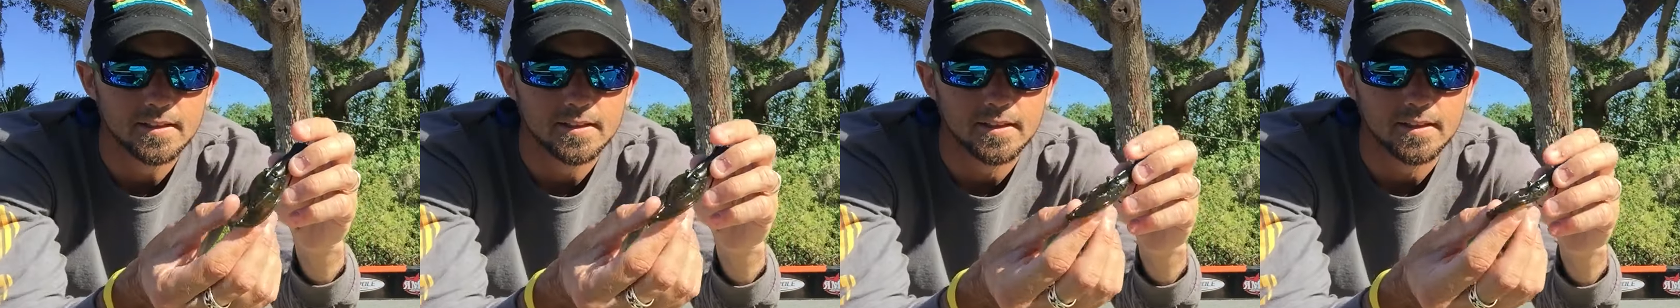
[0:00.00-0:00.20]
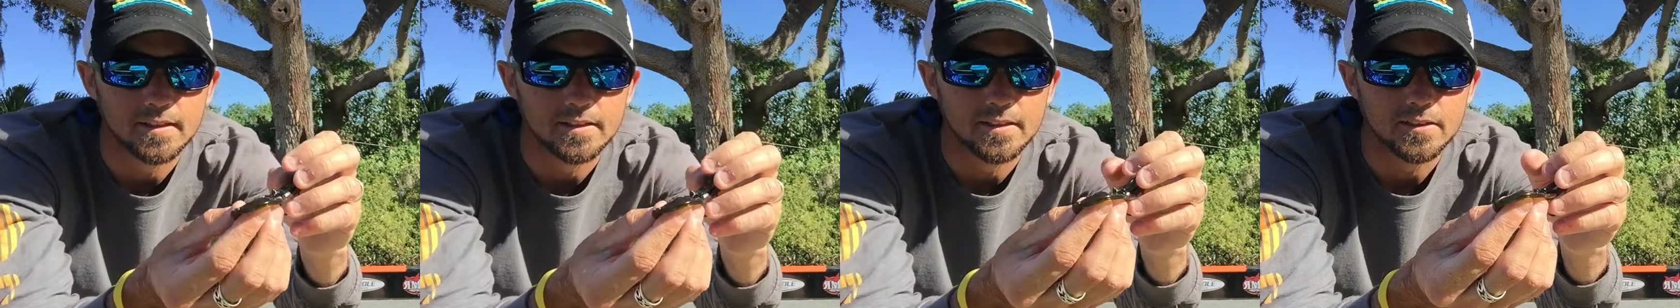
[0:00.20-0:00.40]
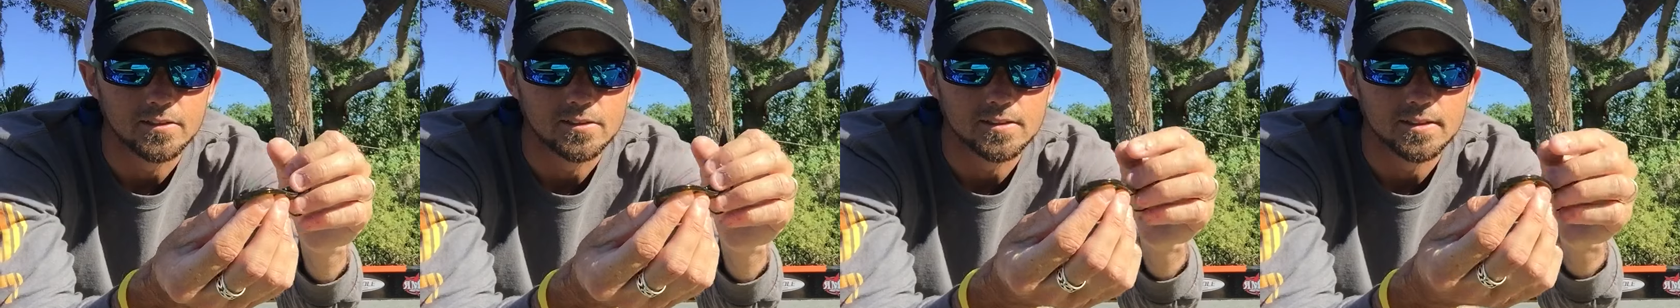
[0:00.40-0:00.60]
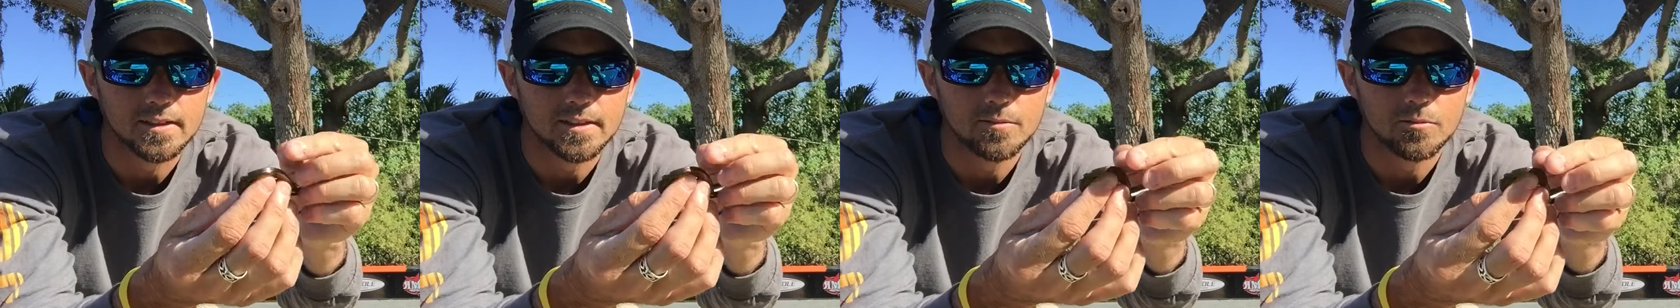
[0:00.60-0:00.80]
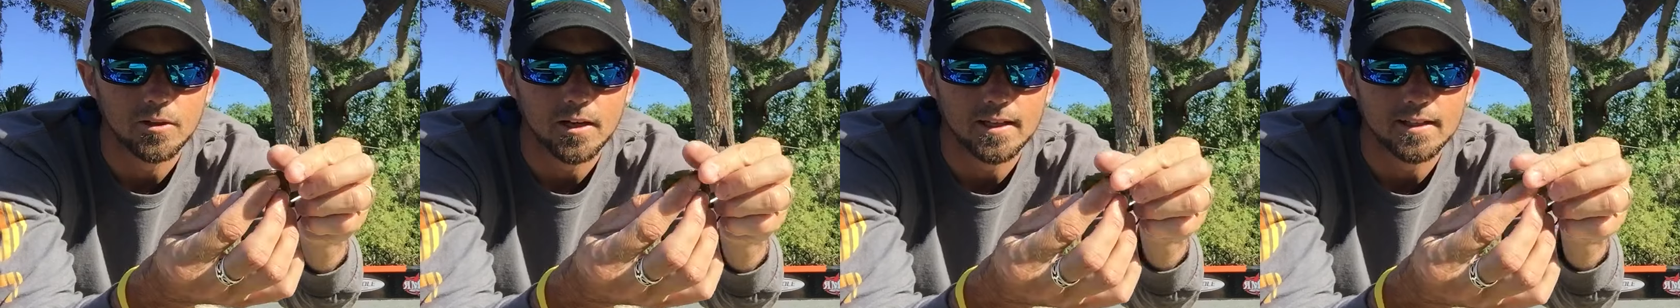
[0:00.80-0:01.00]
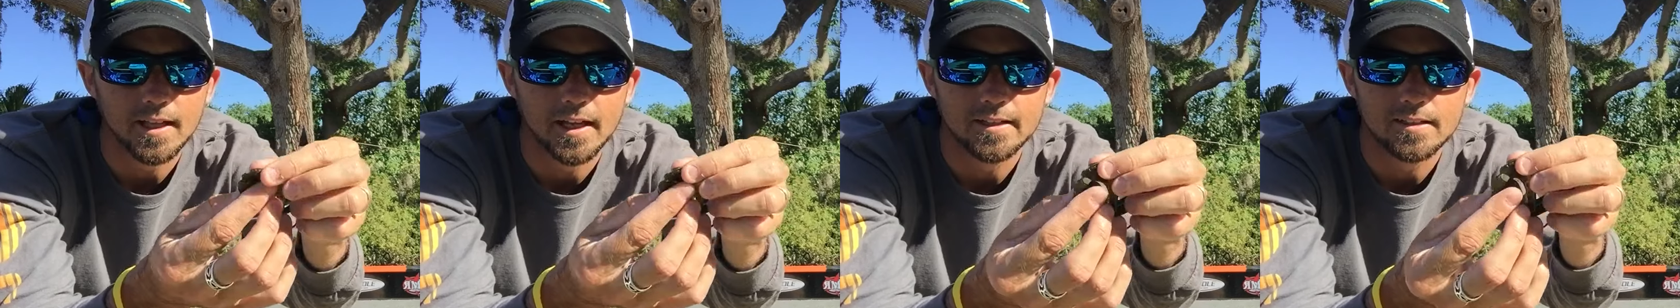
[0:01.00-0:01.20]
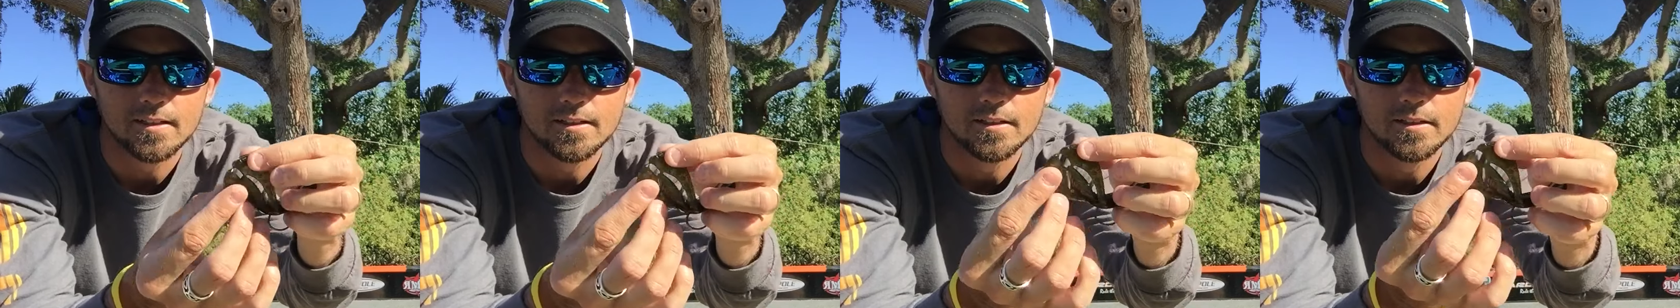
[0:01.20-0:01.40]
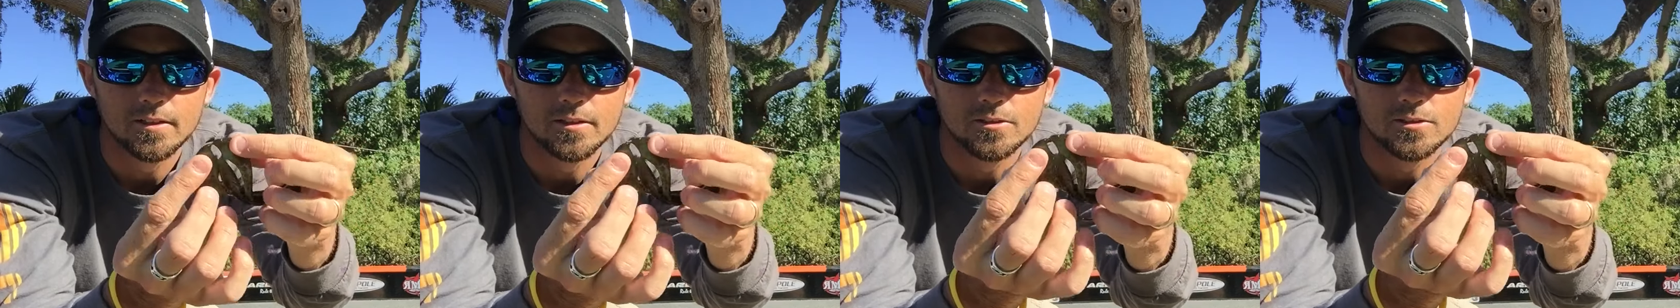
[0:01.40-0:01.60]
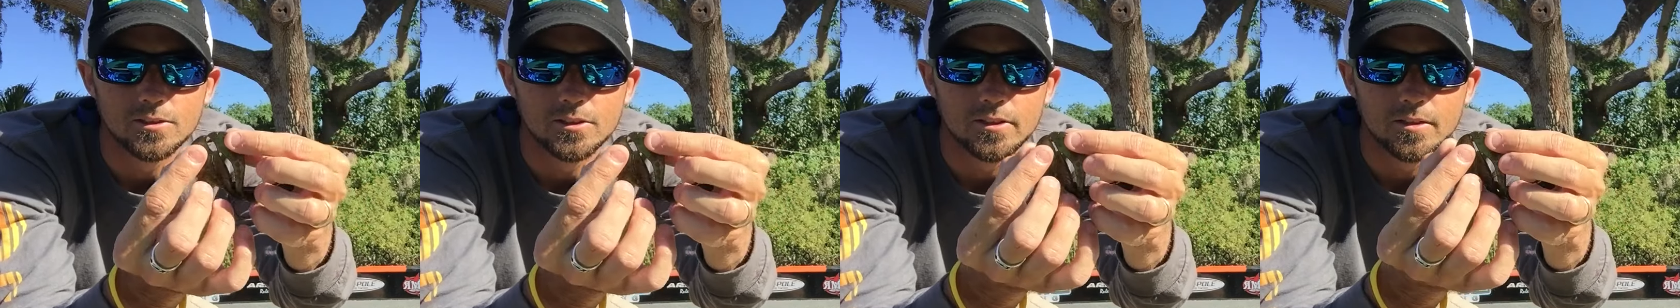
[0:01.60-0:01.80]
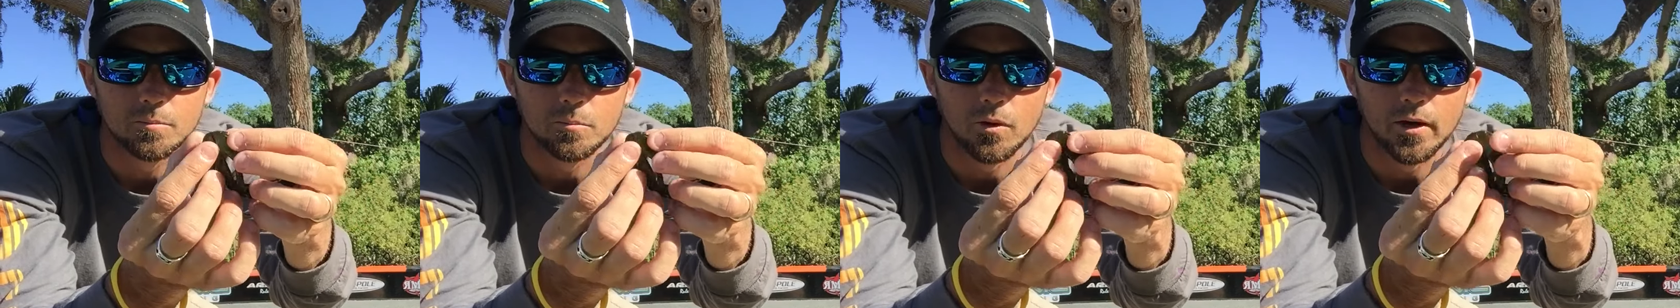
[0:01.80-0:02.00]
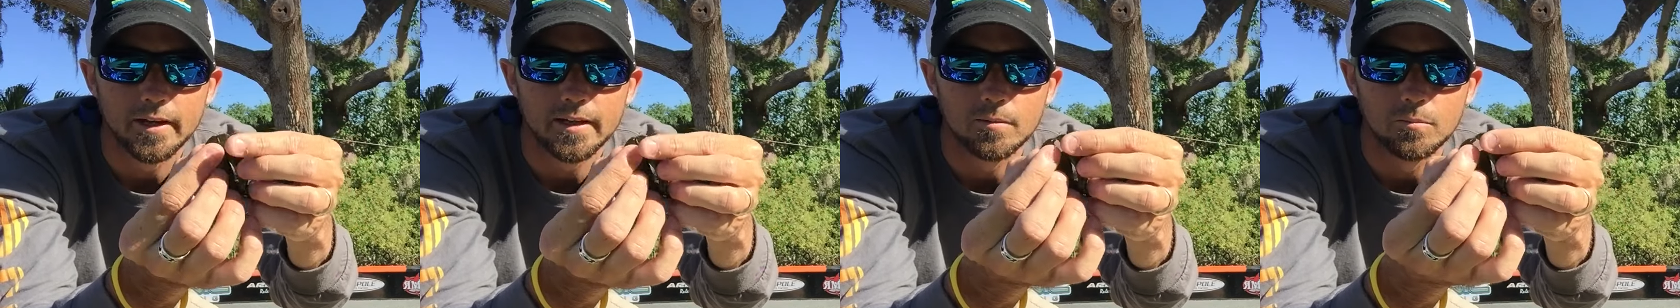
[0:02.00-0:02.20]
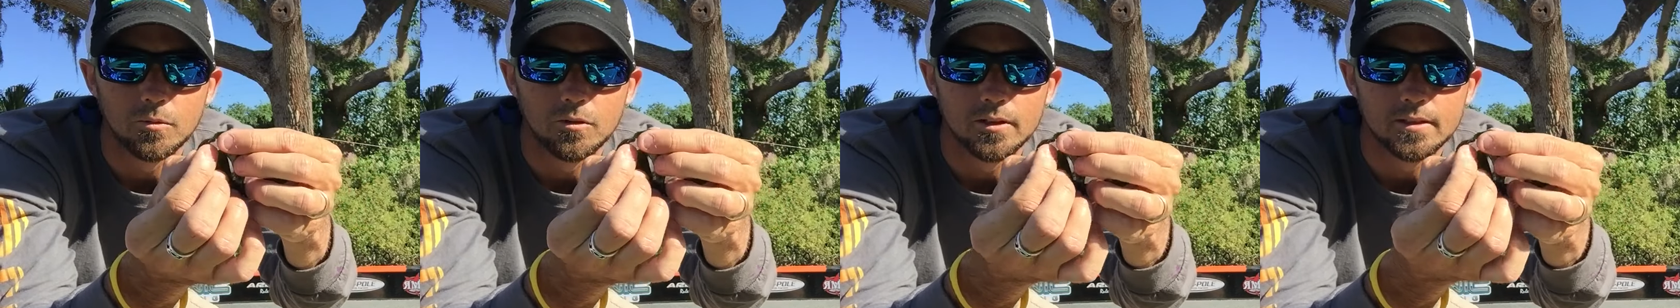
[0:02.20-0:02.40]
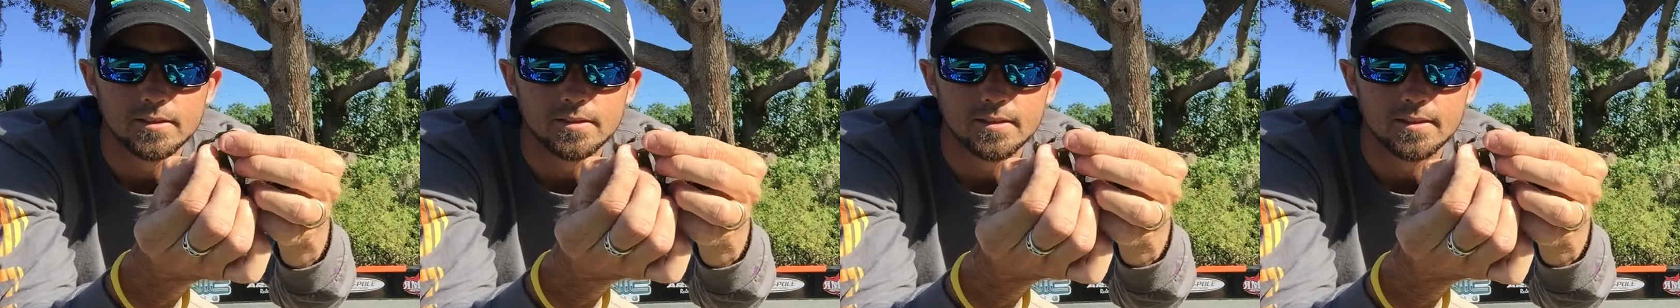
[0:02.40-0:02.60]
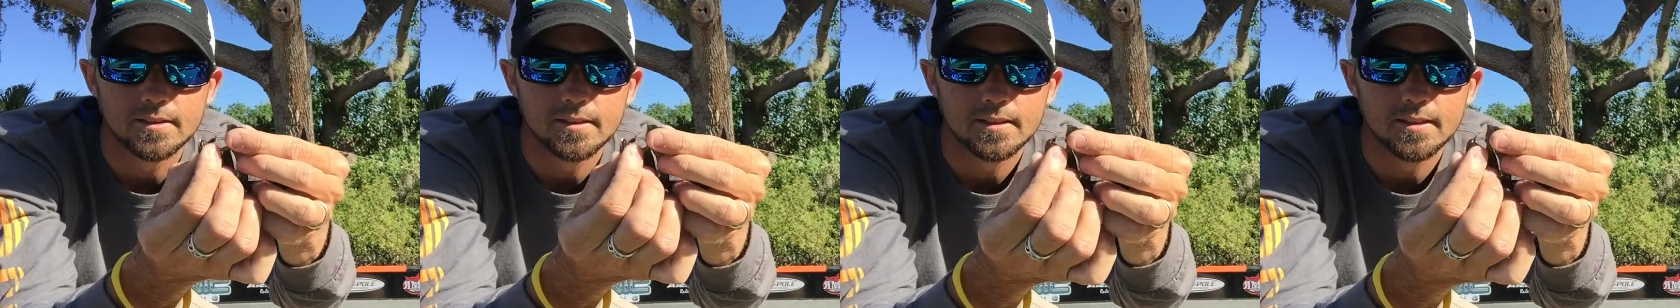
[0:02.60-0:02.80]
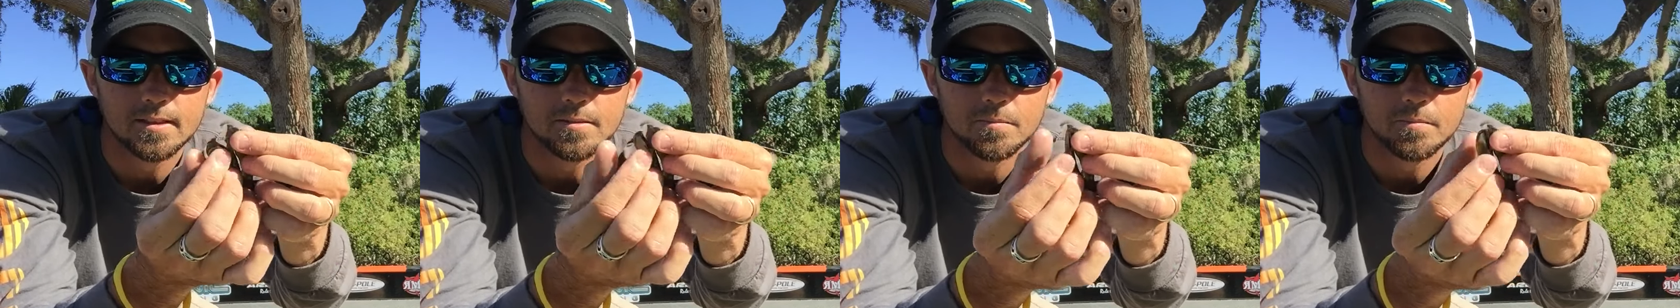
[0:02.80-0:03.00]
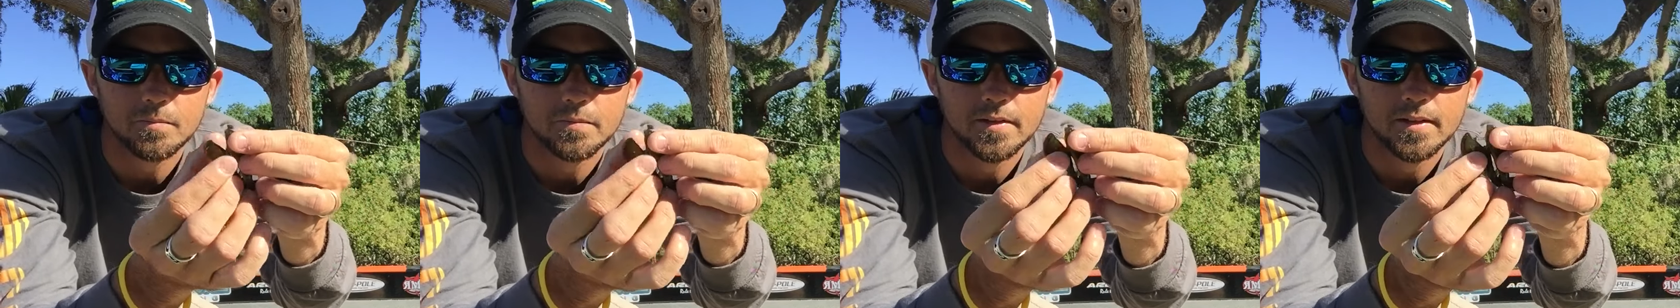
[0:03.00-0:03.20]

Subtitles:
And you can see what I'd like to do is you can break them once at the tip.